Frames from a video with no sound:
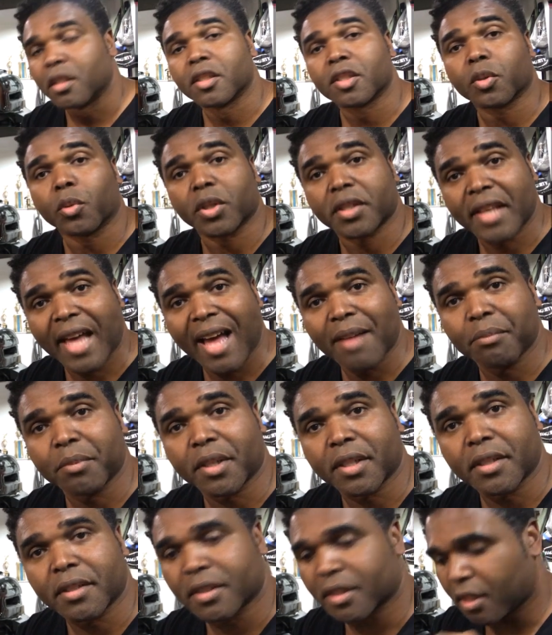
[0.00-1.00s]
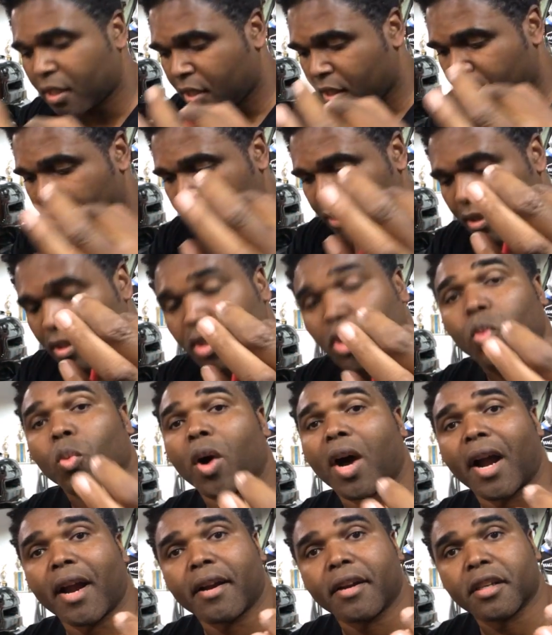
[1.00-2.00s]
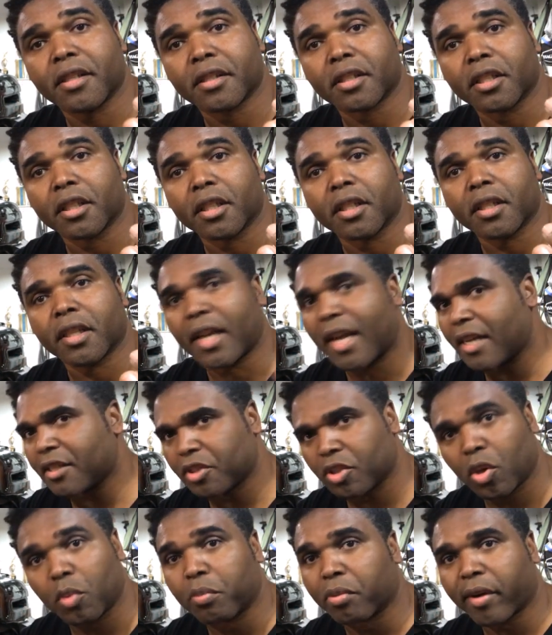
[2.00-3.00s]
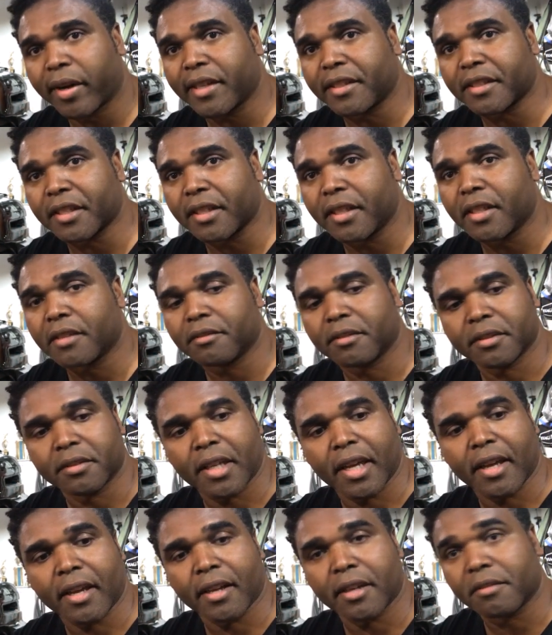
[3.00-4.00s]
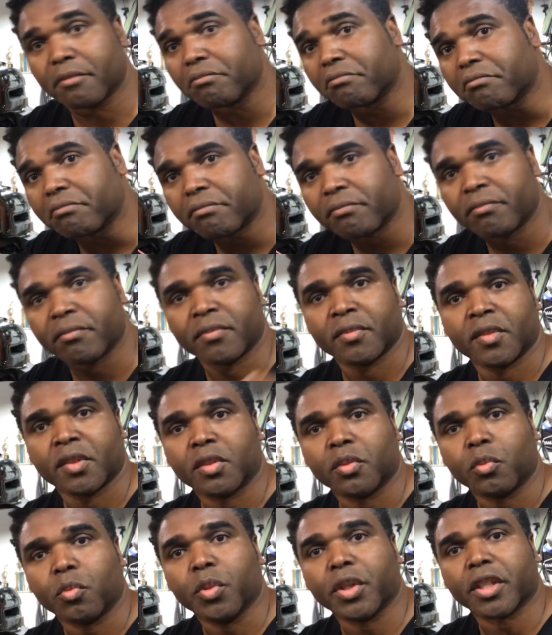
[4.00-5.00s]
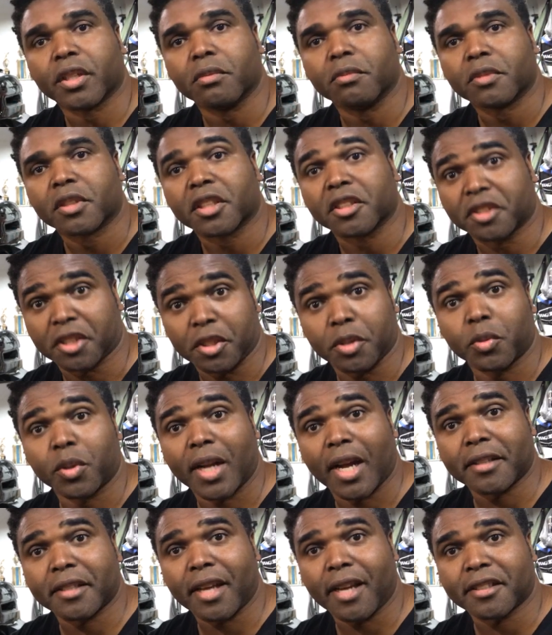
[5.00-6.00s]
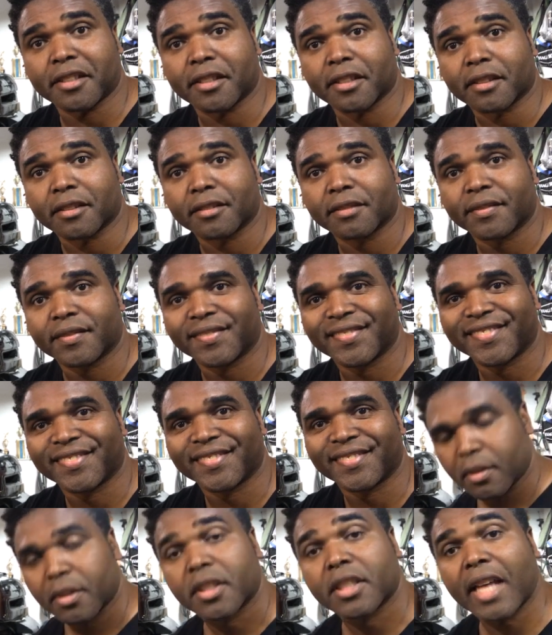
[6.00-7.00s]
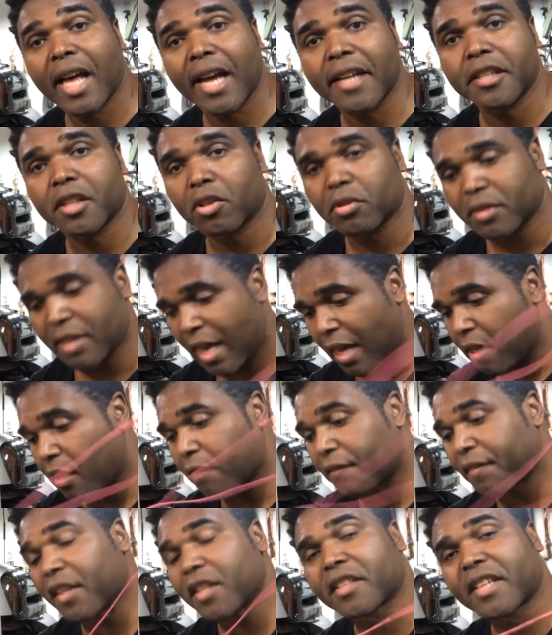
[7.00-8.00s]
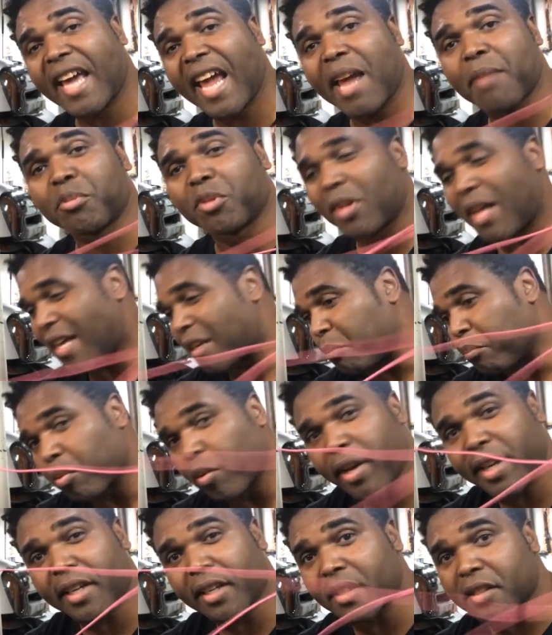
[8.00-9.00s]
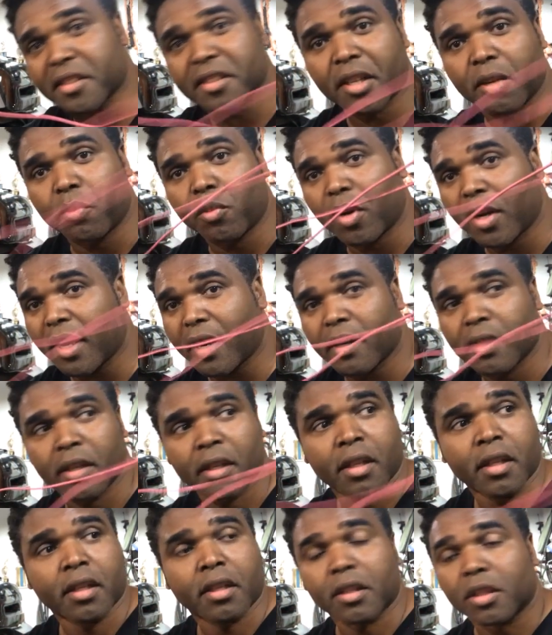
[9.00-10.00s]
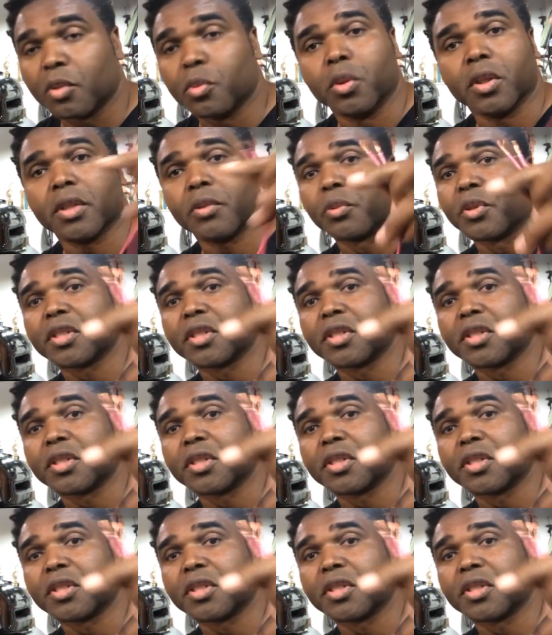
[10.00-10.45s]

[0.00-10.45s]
So what that means is the wire is good, it has no breaks in it, and we can continue without testing. Side note, now if this cable had a break in it somewhere, you wouldn't